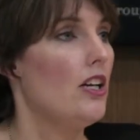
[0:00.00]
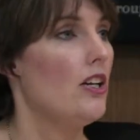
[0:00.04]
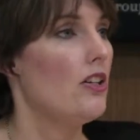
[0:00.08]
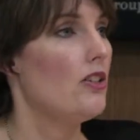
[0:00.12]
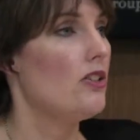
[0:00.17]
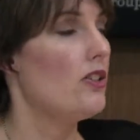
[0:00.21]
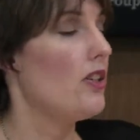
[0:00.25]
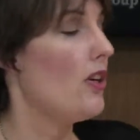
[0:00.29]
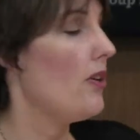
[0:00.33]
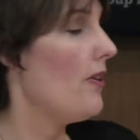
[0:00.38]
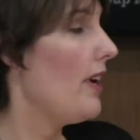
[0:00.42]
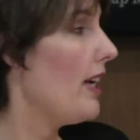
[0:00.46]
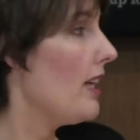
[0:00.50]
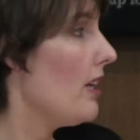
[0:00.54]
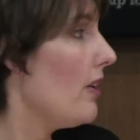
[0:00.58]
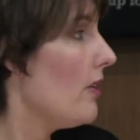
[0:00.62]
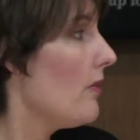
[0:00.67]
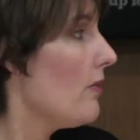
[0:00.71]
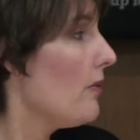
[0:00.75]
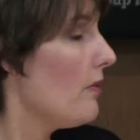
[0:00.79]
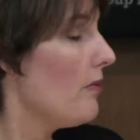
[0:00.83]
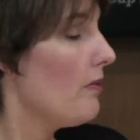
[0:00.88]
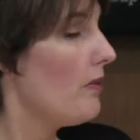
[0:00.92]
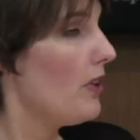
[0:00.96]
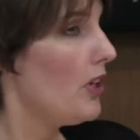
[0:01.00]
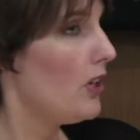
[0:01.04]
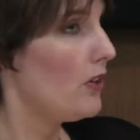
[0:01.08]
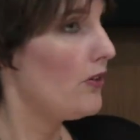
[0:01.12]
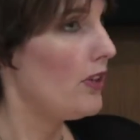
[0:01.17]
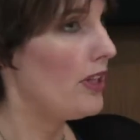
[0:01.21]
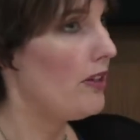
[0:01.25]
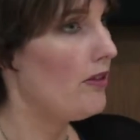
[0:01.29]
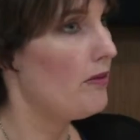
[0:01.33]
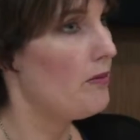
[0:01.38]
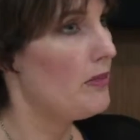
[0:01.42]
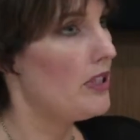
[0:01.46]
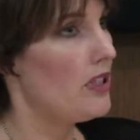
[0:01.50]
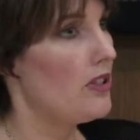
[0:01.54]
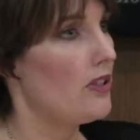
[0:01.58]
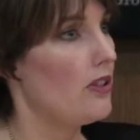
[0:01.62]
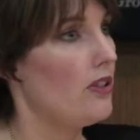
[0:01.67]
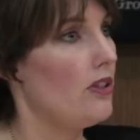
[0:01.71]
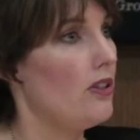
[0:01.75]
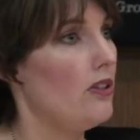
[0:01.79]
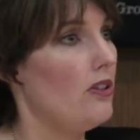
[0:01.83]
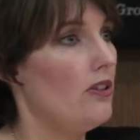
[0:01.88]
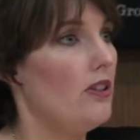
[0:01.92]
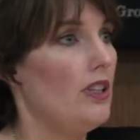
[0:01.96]
So I don't agree with Mr.
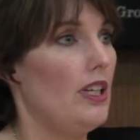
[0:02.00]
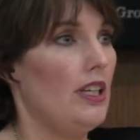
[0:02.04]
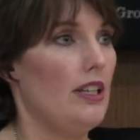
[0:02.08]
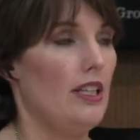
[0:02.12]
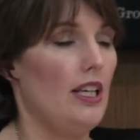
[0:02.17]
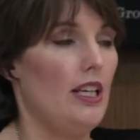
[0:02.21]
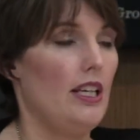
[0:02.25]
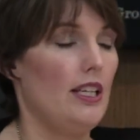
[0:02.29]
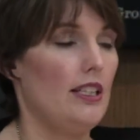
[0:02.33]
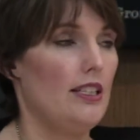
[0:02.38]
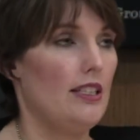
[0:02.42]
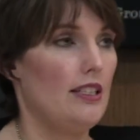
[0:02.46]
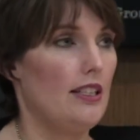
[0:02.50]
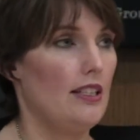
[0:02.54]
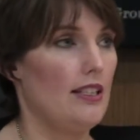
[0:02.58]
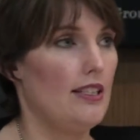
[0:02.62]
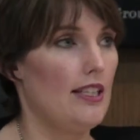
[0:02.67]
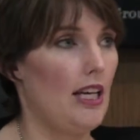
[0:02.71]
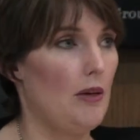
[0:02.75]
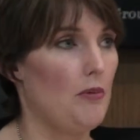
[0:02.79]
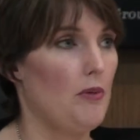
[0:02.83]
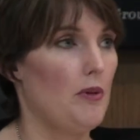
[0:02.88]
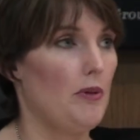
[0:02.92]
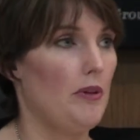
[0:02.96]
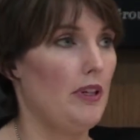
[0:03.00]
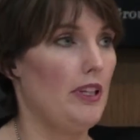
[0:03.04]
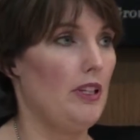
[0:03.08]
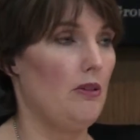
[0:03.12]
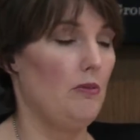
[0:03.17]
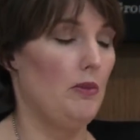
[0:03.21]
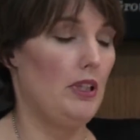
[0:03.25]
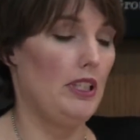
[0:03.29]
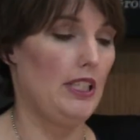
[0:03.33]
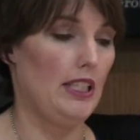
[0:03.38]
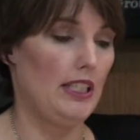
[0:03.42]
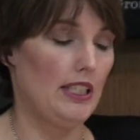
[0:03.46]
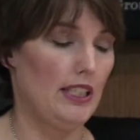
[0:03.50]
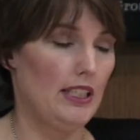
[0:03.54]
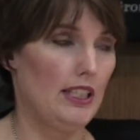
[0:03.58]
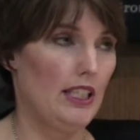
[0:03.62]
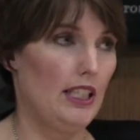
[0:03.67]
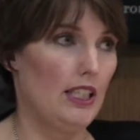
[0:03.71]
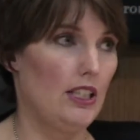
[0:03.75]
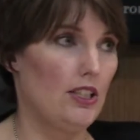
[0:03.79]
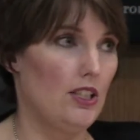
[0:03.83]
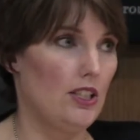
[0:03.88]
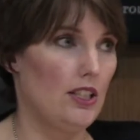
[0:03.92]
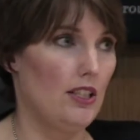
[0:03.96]
Good in that it's separate and we need to
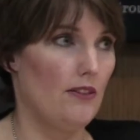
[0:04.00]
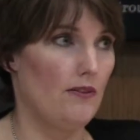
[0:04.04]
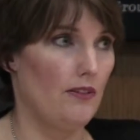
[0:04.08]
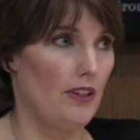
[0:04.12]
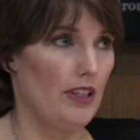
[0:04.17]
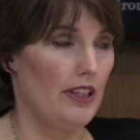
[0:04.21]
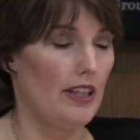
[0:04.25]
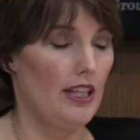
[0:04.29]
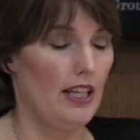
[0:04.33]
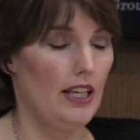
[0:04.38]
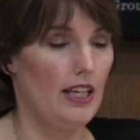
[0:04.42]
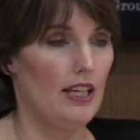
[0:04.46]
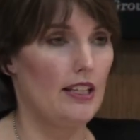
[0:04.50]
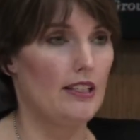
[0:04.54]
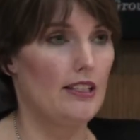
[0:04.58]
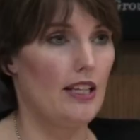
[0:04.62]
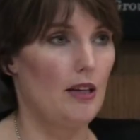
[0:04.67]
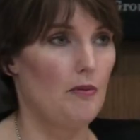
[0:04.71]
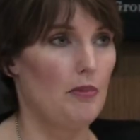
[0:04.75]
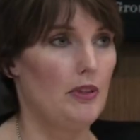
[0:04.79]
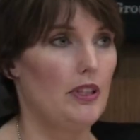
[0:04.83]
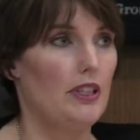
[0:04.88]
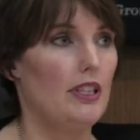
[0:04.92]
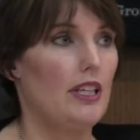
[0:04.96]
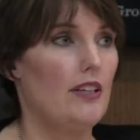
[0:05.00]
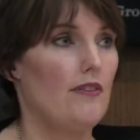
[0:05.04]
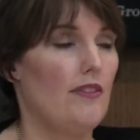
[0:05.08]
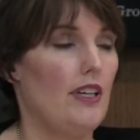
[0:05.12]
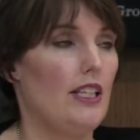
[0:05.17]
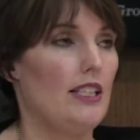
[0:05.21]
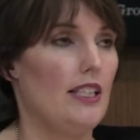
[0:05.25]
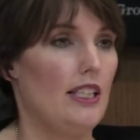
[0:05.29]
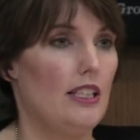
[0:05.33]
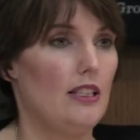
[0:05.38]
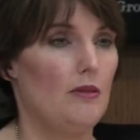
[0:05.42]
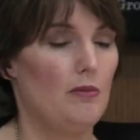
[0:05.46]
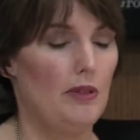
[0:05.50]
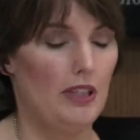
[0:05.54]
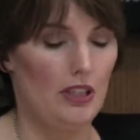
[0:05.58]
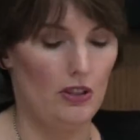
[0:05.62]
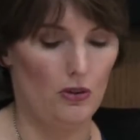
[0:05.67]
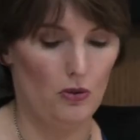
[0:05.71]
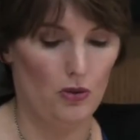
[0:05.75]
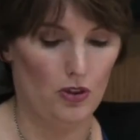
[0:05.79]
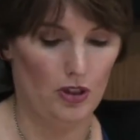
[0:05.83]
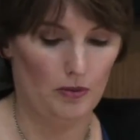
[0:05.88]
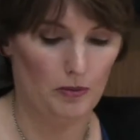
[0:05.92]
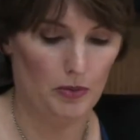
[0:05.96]
teach different things. I believe they need to be
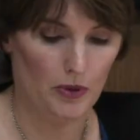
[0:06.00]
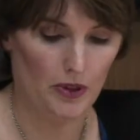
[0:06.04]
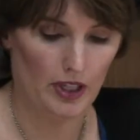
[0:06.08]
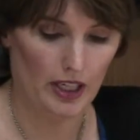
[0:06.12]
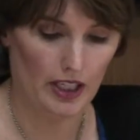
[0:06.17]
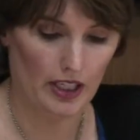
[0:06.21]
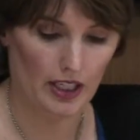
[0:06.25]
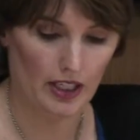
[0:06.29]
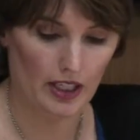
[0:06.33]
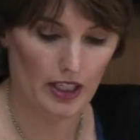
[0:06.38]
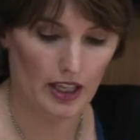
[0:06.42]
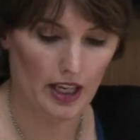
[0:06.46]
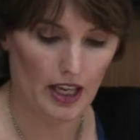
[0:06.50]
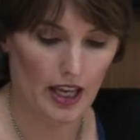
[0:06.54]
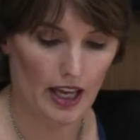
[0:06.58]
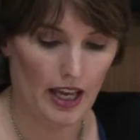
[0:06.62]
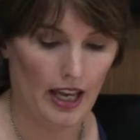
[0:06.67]
incorporated.